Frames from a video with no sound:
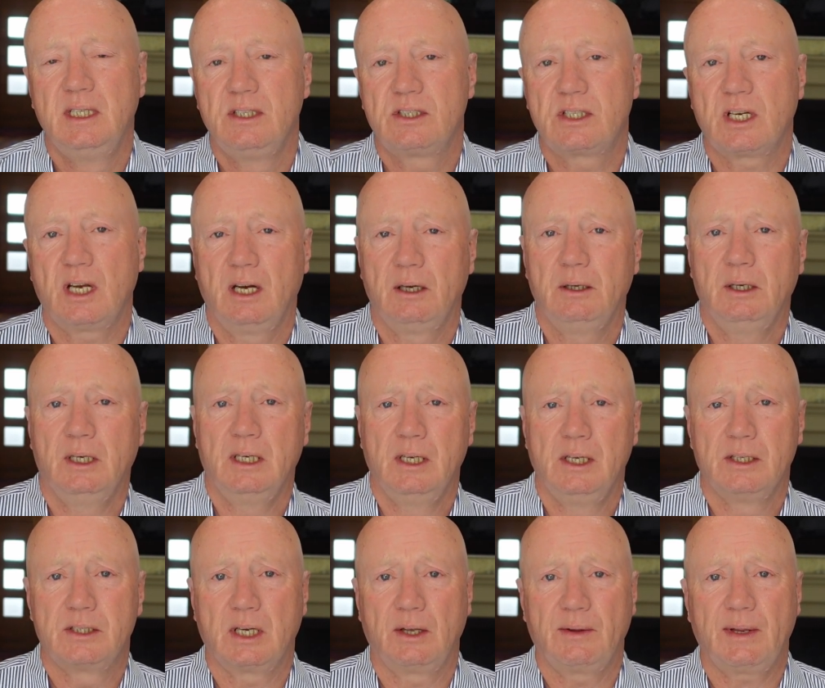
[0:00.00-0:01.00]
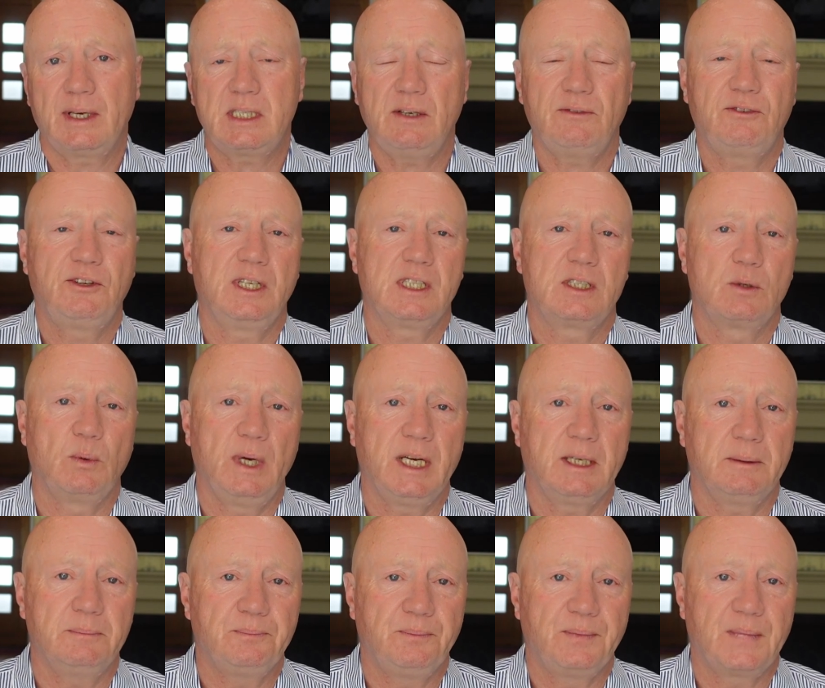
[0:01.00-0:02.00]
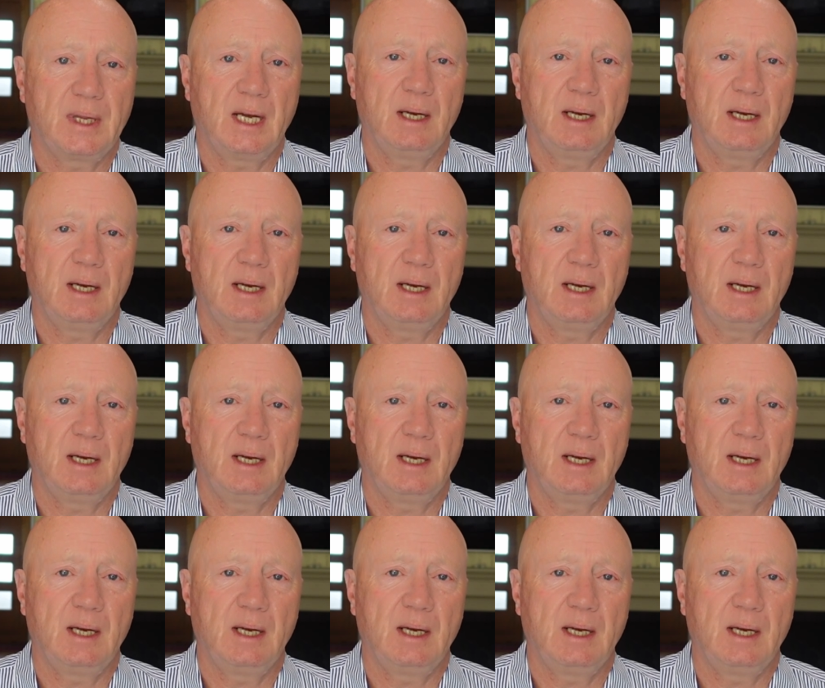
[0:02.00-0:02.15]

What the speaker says: So that's it for this week.